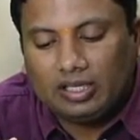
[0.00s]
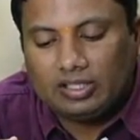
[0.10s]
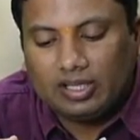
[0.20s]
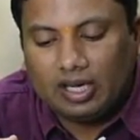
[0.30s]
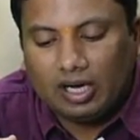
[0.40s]

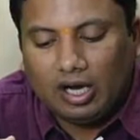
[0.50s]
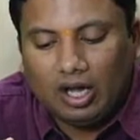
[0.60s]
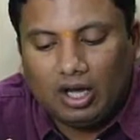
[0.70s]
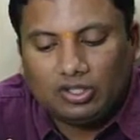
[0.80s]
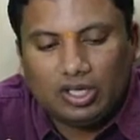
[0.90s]
sir.
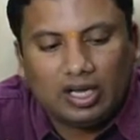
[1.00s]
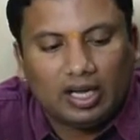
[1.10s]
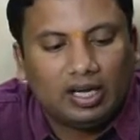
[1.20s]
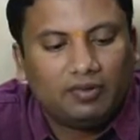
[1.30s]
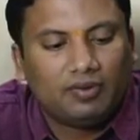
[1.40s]

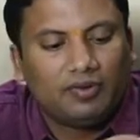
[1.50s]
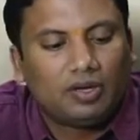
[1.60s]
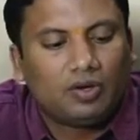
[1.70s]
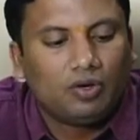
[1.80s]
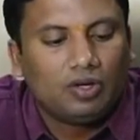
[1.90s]
Logically, we will go.